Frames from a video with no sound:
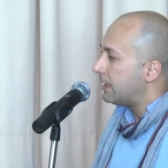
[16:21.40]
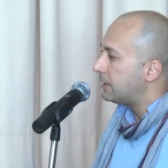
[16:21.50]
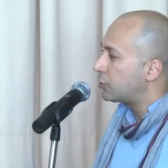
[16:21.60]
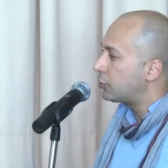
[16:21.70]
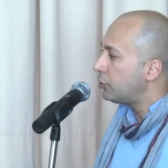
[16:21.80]

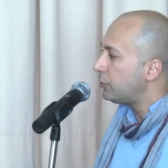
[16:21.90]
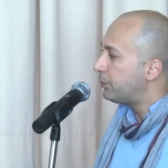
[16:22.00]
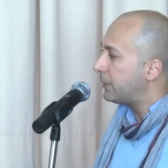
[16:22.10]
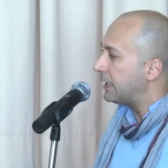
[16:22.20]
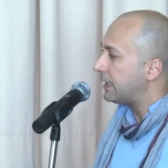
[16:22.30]
It
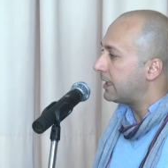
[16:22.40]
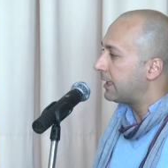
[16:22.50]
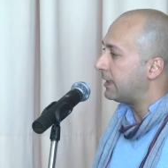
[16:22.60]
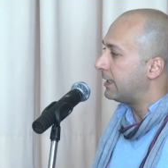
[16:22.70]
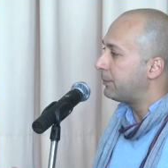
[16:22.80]
shouldn't be
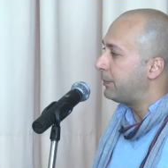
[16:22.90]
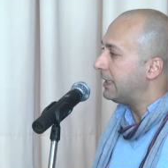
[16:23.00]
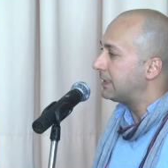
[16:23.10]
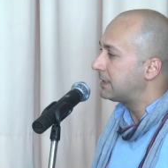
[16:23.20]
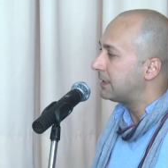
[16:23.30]
an
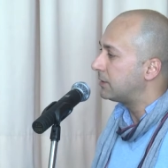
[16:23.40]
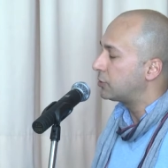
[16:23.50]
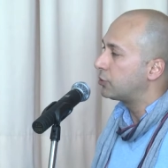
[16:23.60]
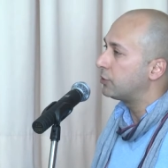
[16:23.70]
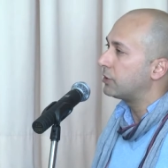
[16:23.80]
ability
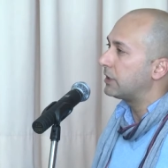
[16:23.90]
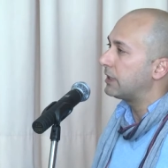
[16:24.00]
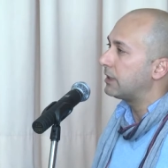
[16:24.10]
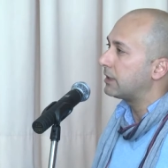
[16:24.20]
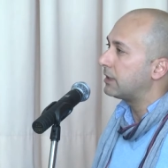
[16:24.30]
to
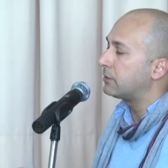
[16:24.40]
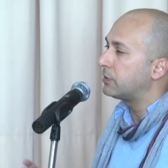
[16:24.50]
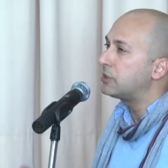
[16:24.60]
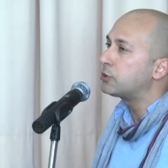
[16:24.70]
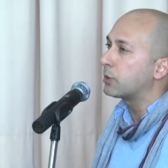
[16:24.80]

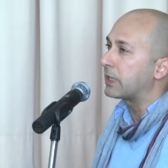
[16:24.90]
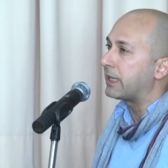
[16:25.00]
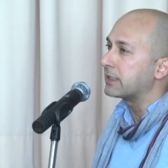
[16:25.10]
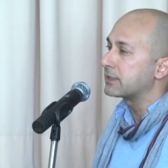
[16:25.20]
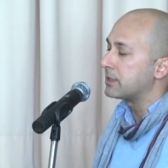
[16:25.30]

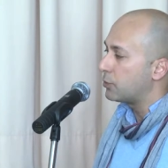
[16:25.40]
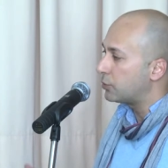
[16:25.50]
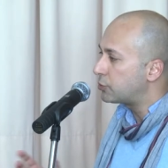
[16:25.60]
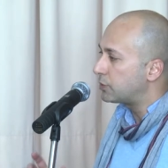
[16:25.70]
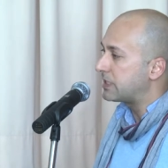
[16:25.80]
ritualize,
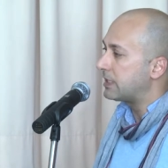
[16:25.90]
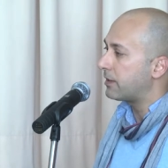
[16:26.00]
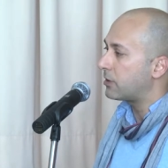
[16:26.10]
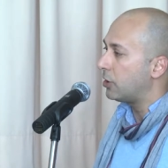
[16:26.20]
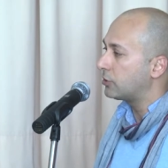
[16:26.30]
which we see
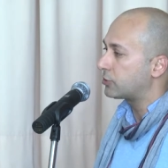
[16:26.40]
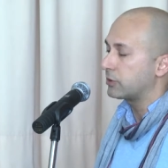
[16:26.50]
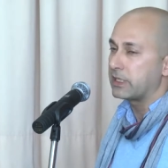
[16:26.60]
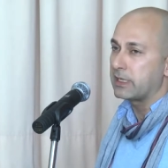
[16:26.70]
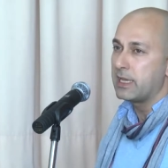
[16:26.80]
the
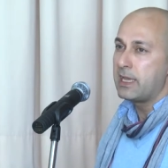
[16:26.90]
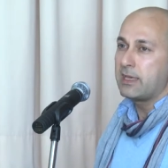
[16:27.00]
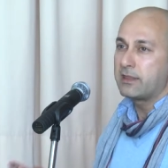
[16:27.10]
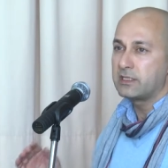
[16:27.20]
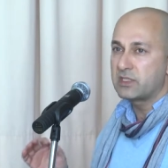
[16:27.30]
contrary.
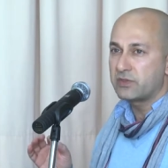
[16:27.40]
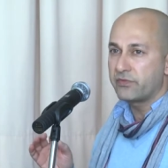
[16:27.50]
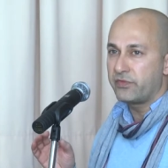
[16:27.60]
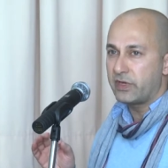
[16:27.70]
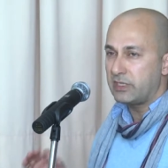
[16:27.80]
It's
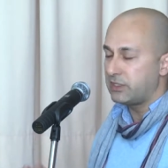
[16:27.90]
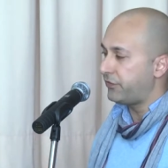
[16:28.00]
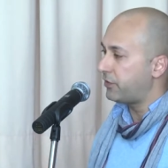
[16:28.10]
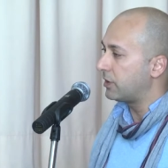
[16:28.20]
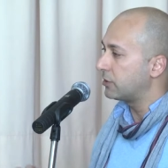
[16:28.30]
very
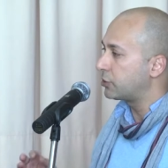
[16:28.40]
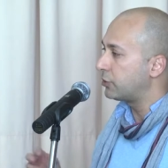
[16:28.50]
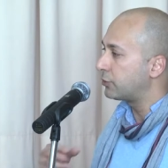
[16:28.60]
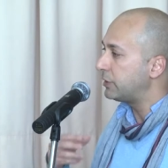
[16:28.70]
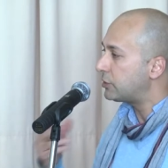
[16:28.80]
difficult
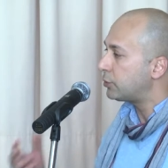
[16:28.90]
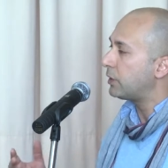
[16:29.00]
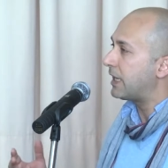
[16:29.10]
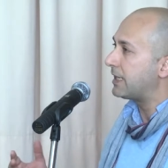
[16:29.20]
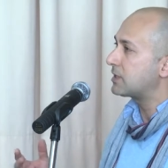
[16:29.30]
to
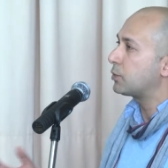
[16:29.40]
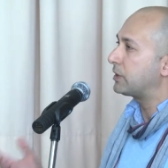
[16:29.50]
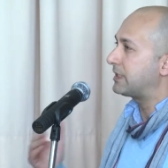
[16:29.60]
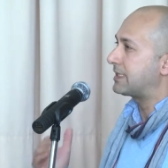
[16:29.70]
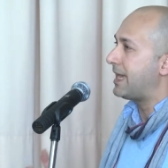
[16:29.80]
ritualize
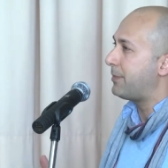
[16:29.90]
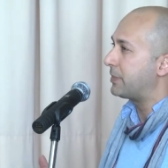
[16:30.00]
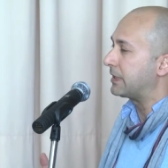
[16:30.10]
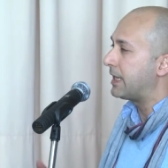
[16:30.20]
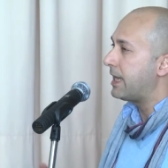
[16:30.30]
what has
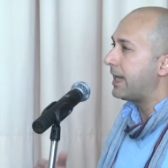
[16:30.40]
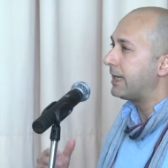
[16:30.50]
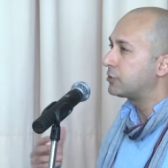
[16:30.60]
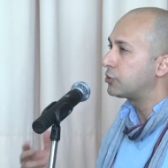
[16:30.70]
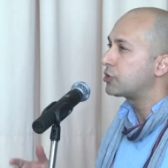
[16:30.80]
happened
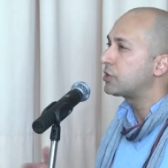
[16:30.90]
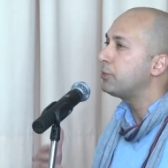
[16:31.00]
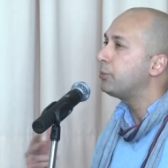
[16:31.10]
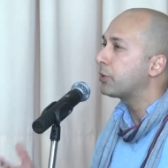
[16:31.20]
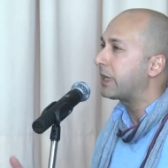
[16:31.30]
and to
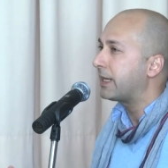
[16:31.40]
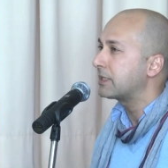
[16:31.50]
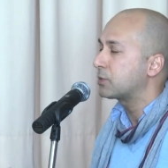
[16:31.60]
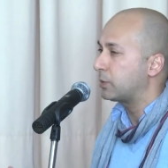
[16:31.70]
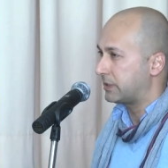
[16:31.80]

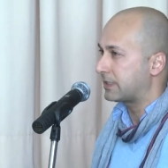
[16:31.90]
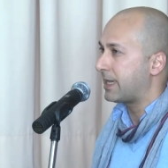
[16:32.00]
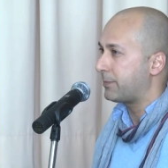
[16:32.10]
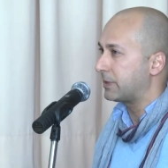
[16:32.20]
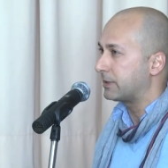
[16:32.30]
symbolize what has
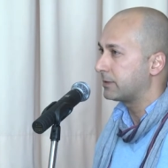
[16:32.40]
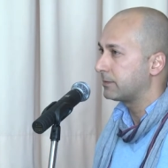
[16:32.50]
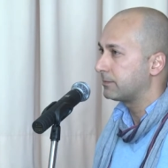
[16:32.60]
happened.